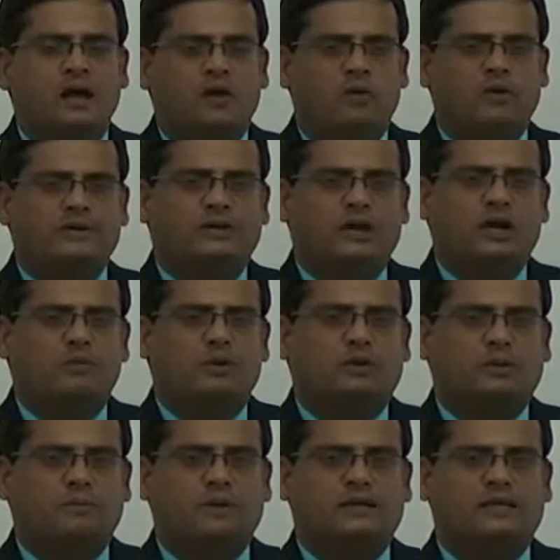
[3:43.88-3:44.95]
When we talk
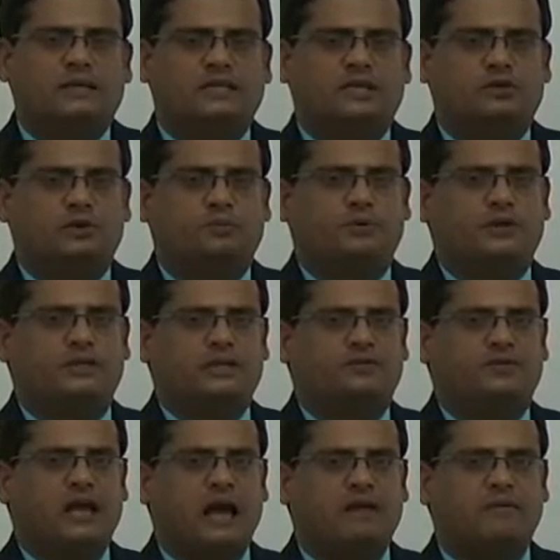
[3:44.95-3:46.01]
about the major J2E project,
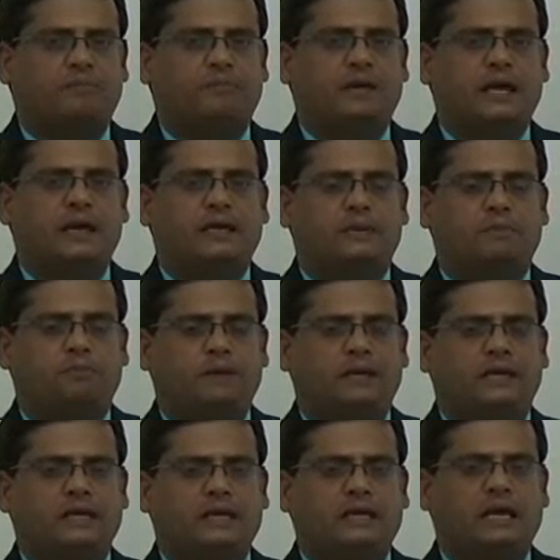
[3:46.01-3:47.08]
we have a
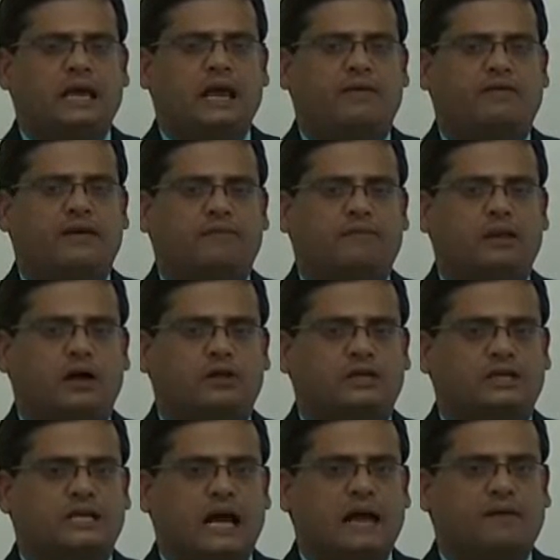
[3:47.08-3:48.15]
BEA
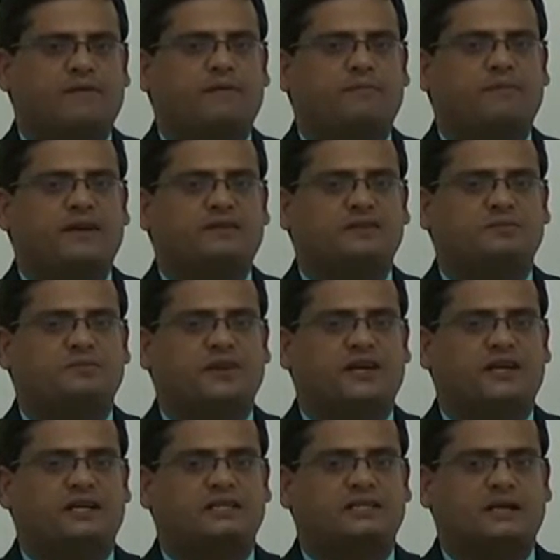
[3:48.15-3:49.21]
WebLogic, IBM
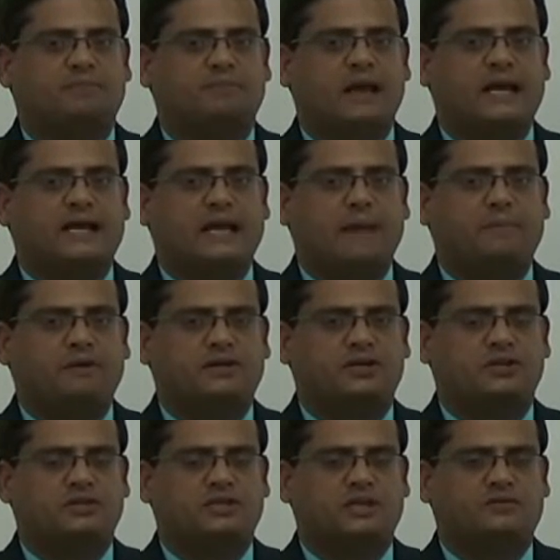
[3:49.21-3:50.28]
WebSphere, Sun Planet
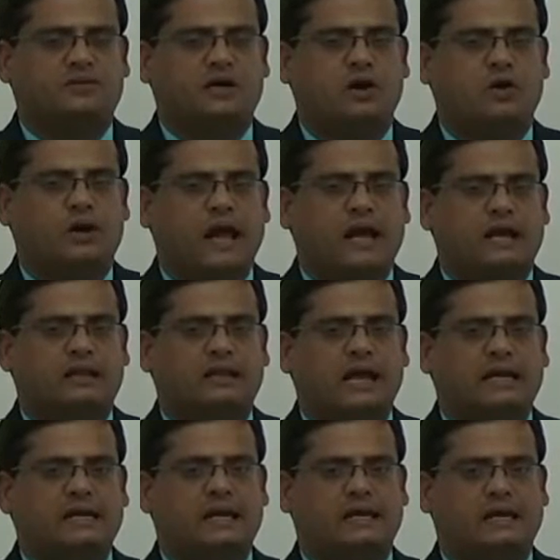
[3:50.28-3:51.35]
Application Server, Oracle
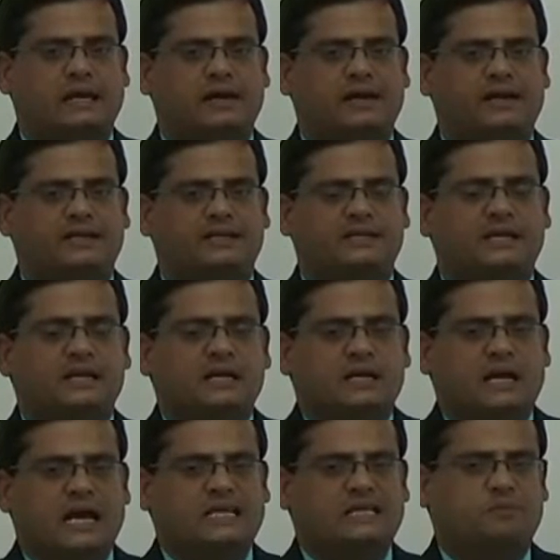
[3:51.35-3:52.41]
9IAS,
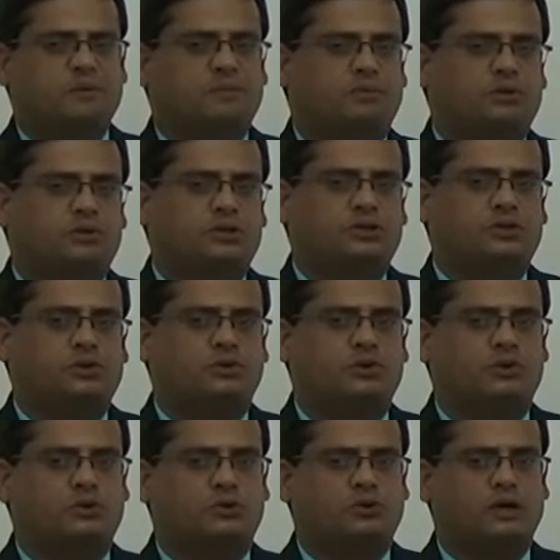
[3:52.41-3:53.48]
HP
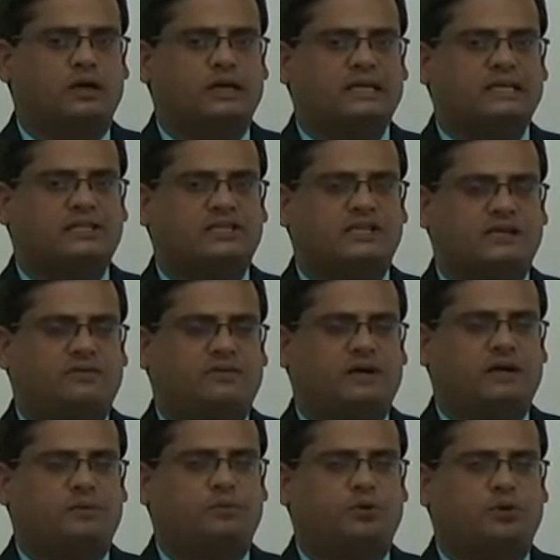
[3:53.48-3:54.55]
Bluestone, Total E
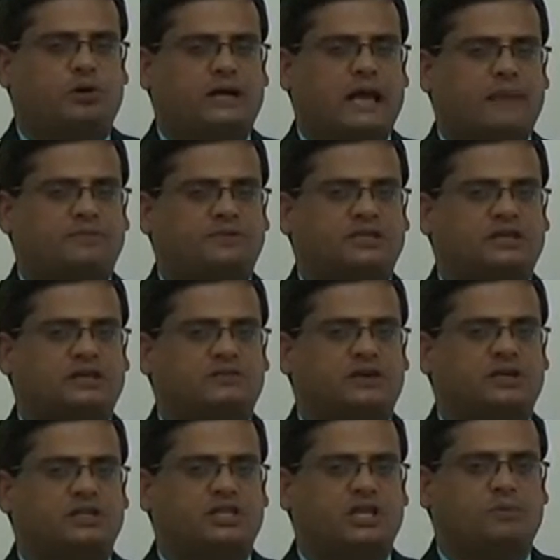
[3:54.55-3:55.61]
Server, Boland App
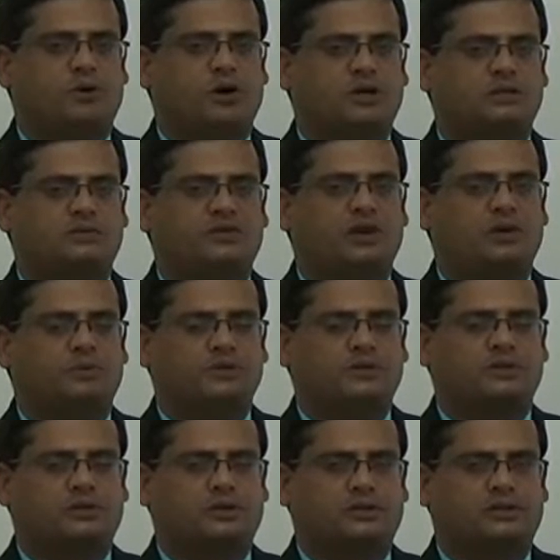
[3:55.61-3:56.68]
Server, JBoss, free open
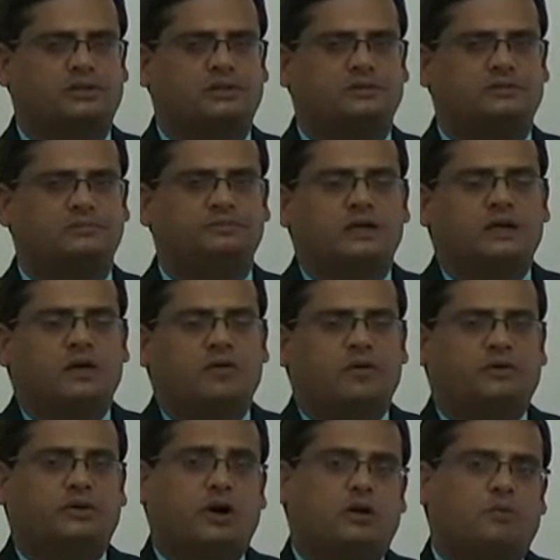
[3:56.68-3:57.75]
source. When
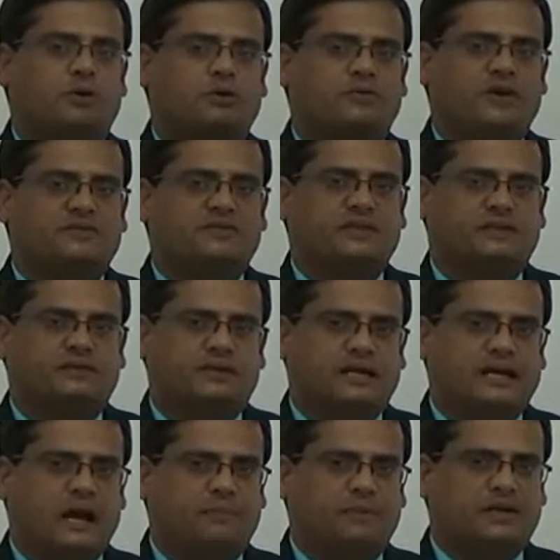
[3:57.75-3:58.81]
we talk about the web server
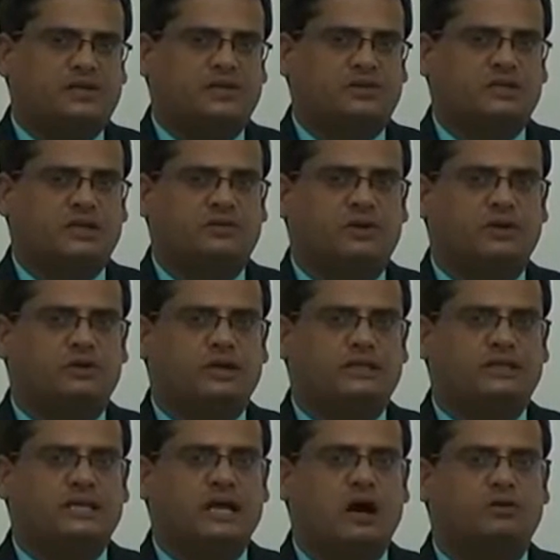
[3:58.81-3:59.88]
and application server, you
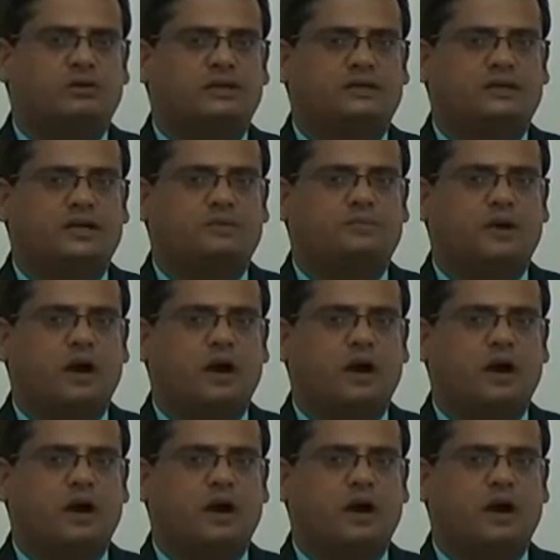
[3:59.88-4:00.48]
can see how the internet